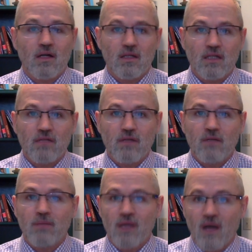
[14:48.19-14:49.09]
leaving
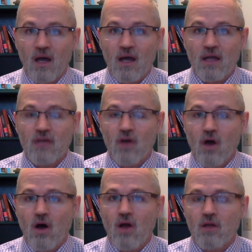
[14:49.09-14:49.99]
behind
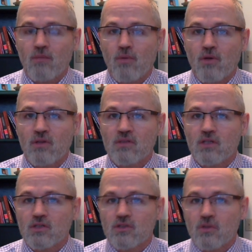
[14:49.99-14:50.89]
all important
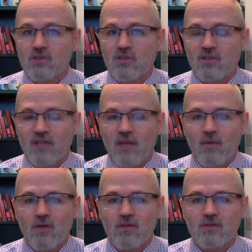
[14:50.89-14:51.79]
social
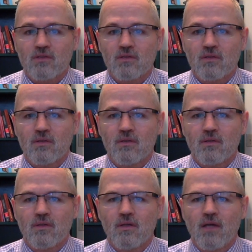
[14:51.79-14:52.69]
networks.
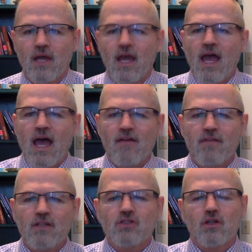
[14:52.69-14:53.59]

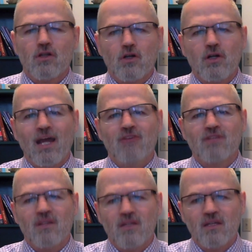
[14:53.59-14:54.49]
Having to learn how to
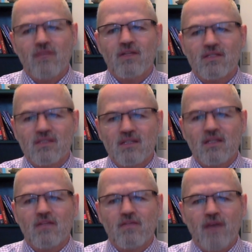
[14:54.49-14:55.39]
live in a city
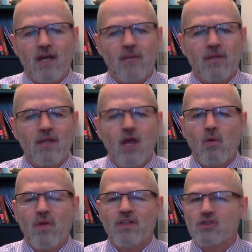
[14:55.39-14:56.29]
environment
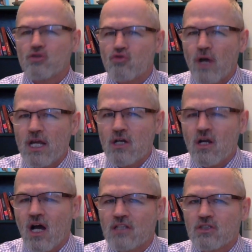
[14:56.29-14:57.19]
with its greater
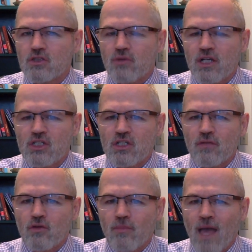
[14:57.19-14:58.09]
concentration of
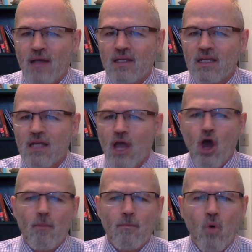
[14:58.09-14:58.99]
humanity,
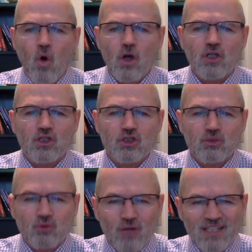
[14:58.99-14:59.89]
more
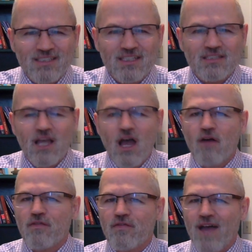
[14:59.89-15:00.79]
stresses,
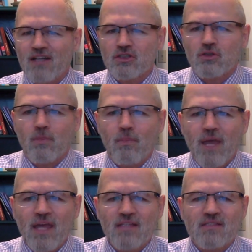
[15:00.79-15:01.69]
faster
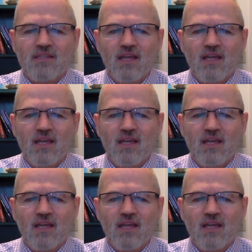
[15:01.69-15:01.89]
pace,